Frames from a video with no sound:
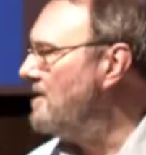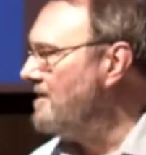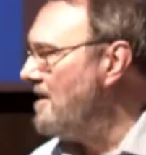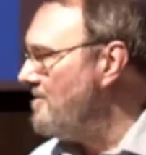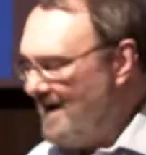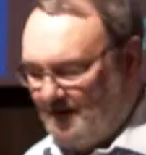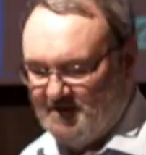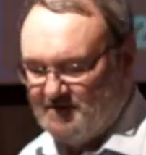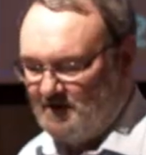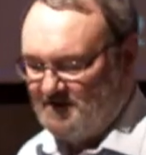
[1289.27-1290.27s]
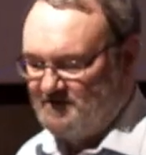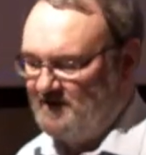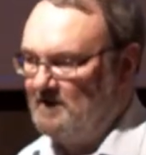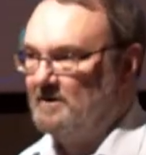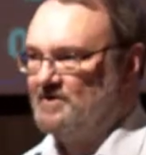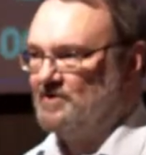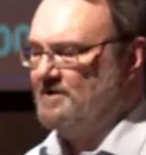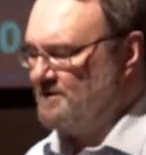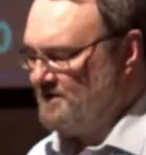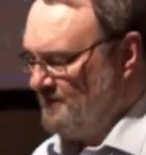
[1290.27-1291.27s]
and I'll be happy to answer any
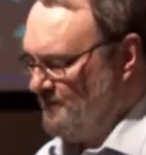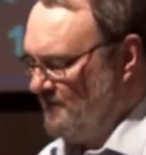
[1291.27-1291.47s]
questions.